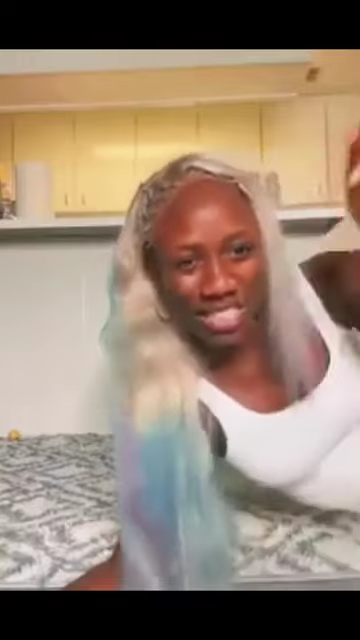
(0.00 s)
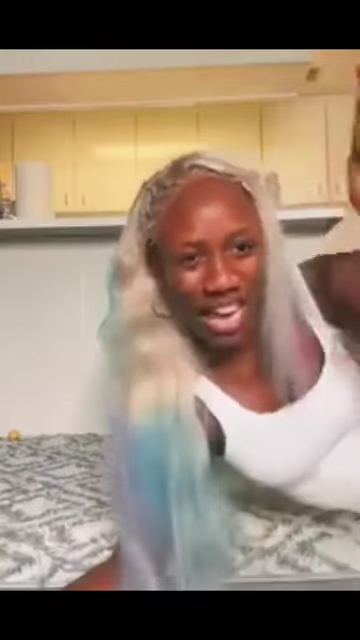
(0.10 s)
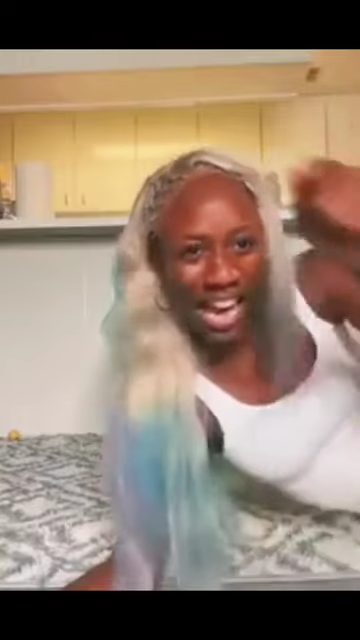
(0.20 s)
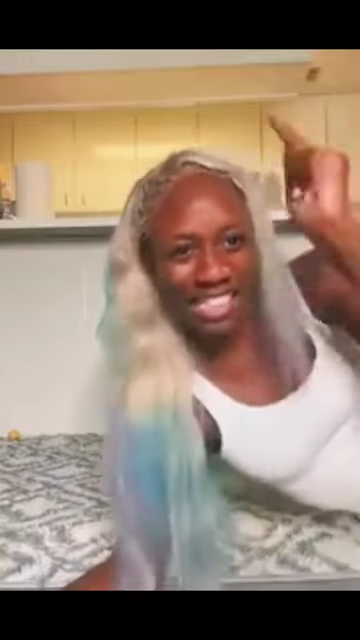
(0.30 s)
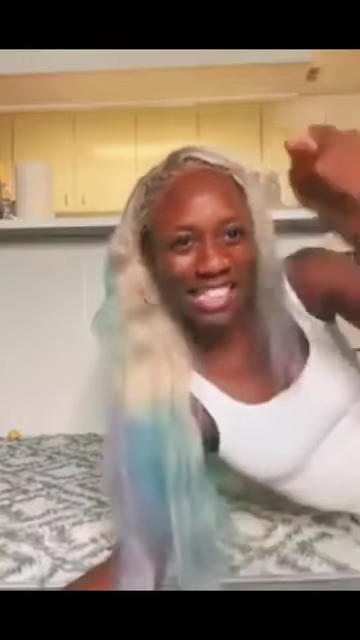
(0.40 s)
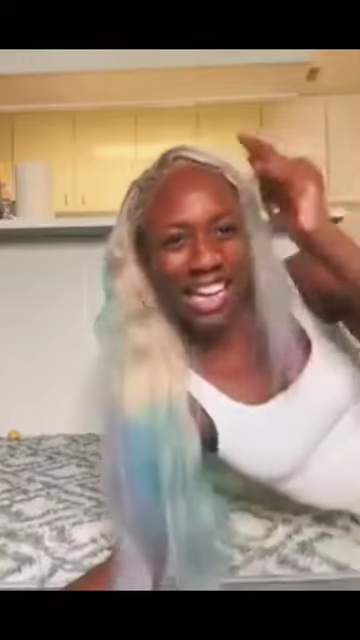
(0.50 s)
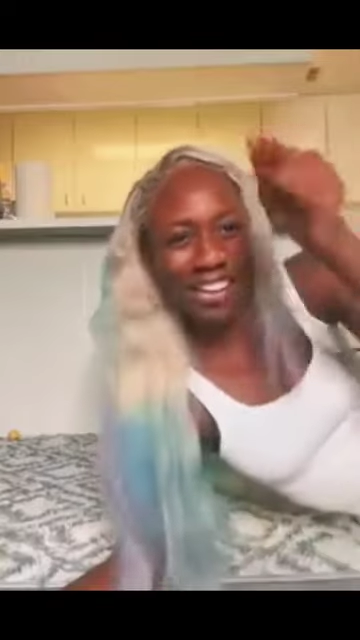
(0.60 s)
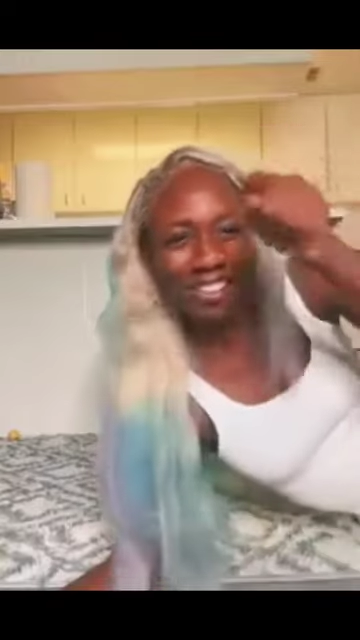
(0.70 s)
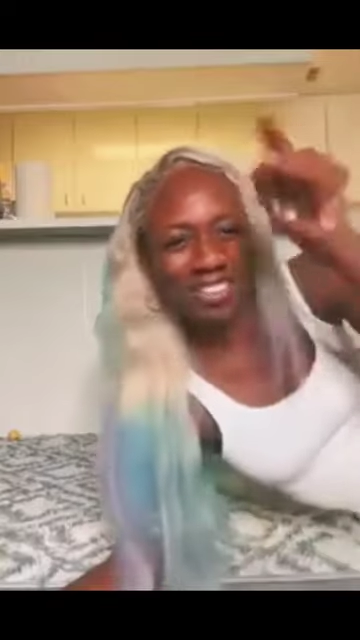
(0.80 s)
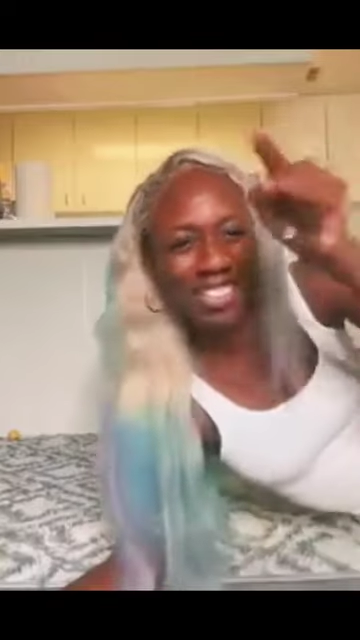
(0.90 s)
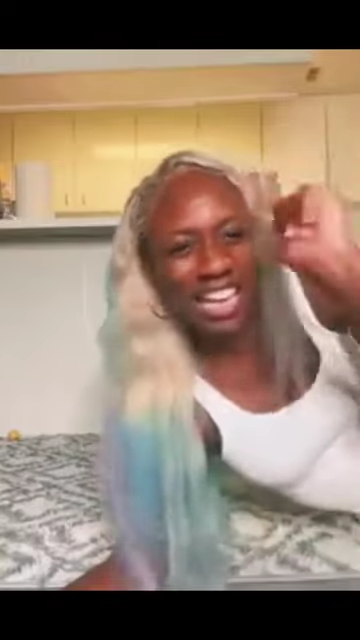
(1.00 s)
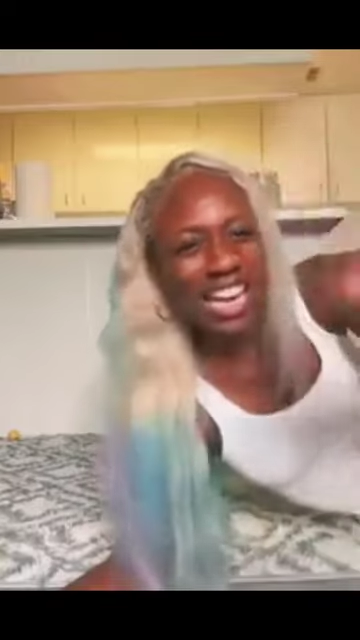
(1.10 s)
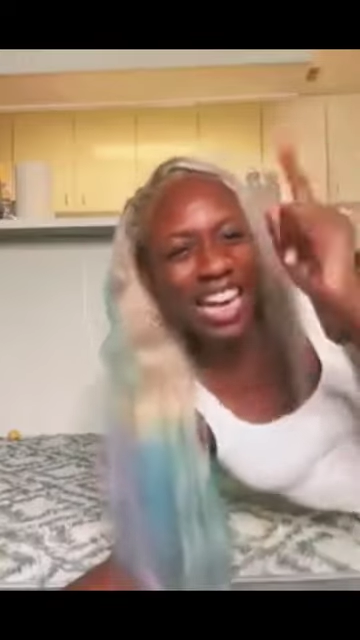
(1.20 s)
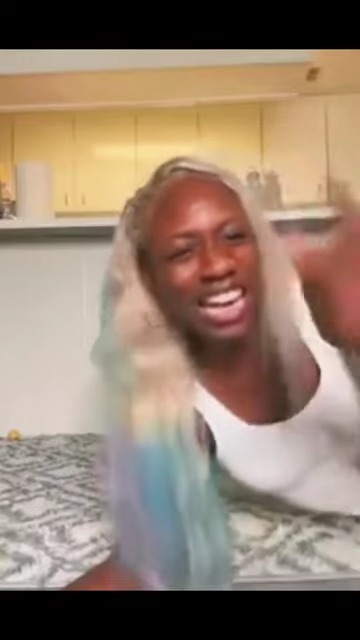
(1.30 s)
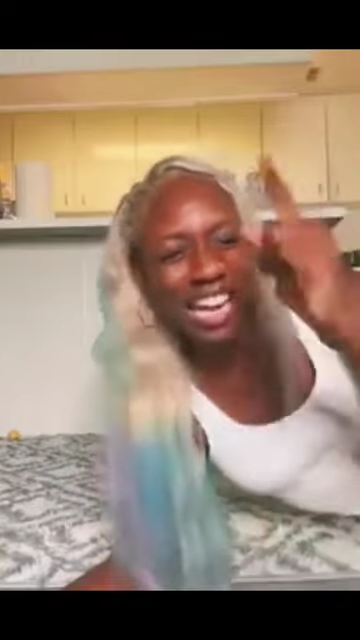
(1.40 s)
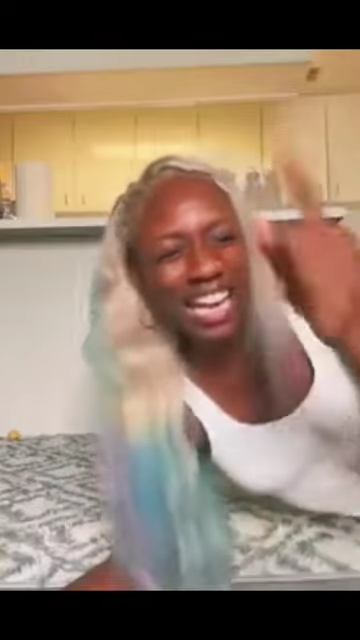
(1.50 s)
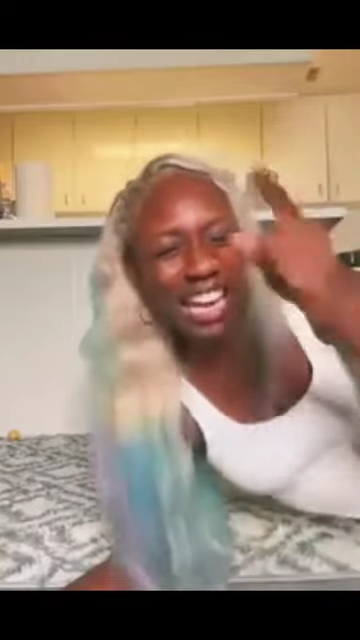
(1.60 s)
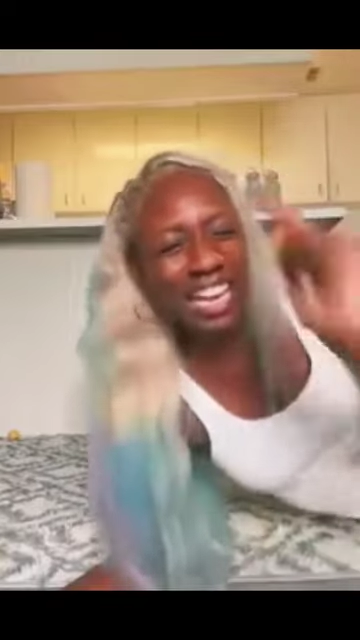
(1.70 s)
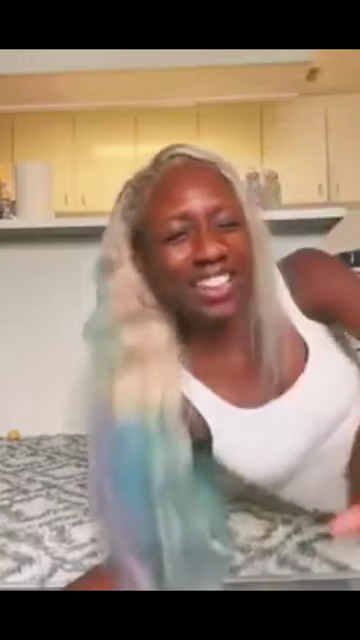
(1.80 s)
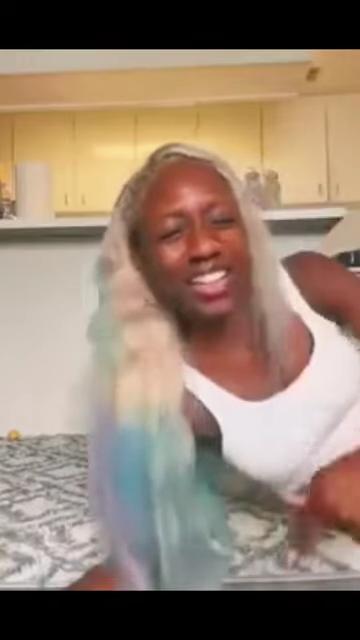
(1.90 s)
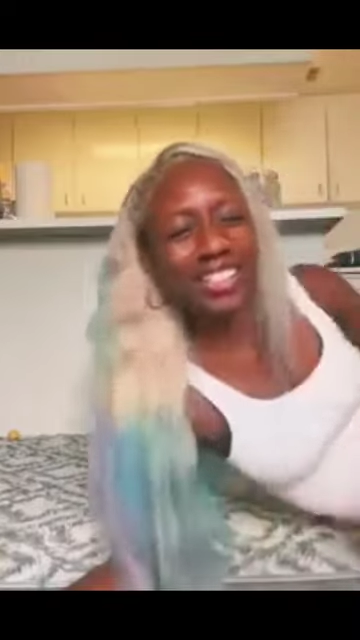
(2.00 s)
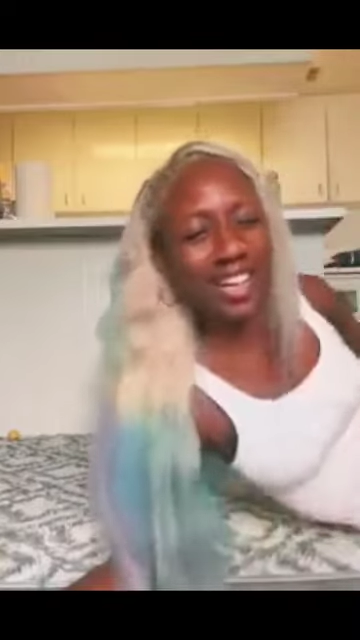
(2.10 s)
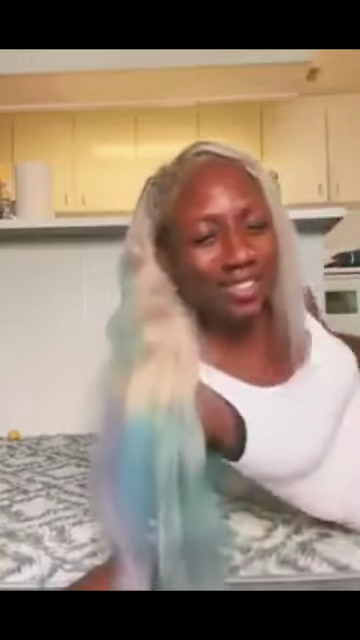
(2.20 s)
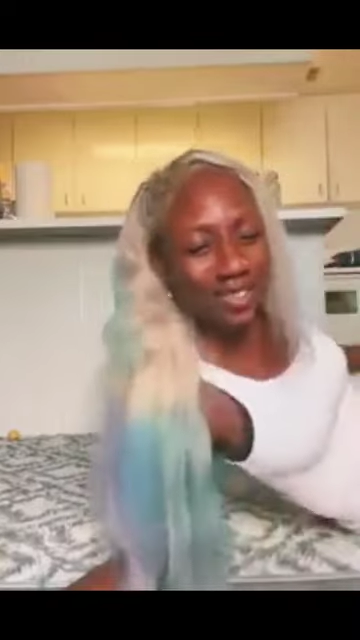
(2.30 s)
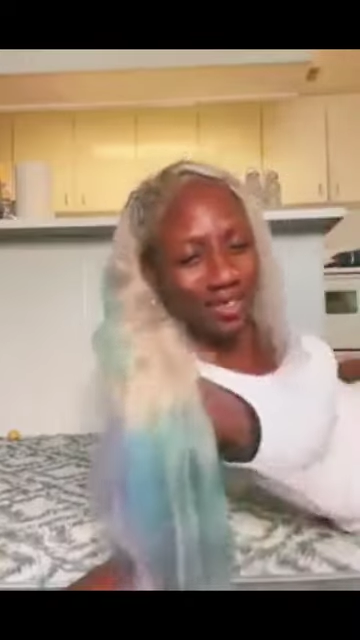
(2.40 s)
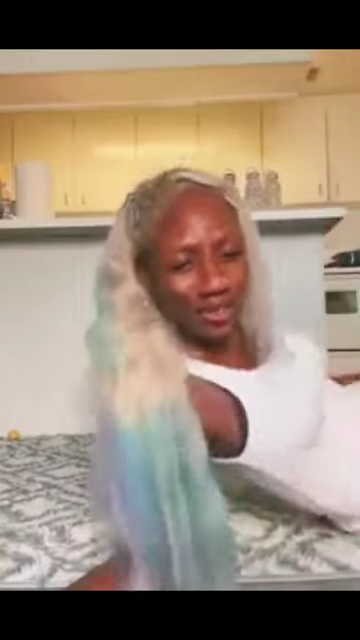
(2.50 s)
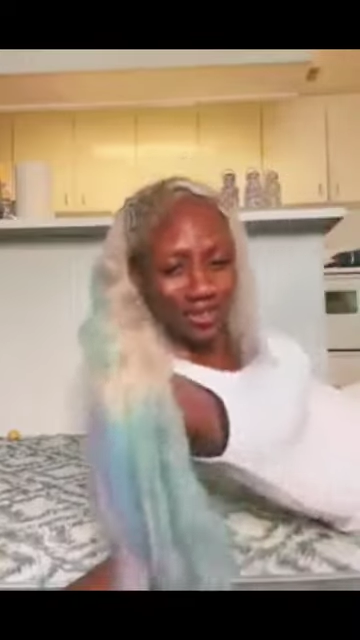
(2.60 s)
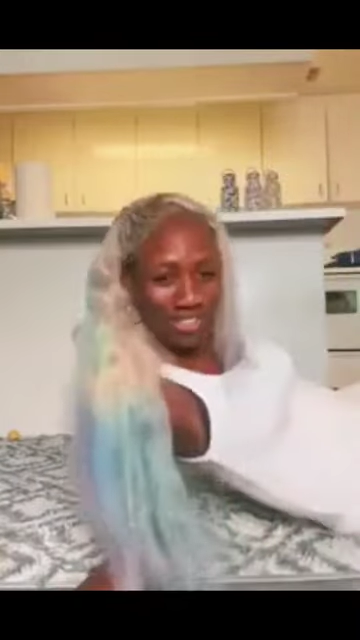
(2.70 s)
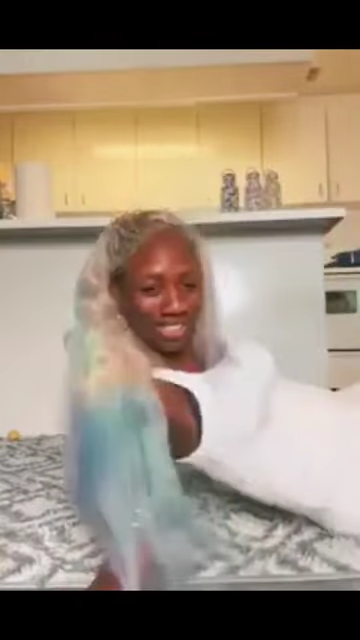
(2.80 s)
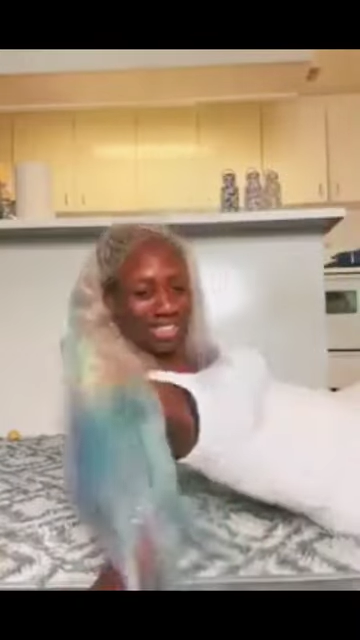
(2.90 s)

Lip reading: Yes, Nakule! That's how to do it.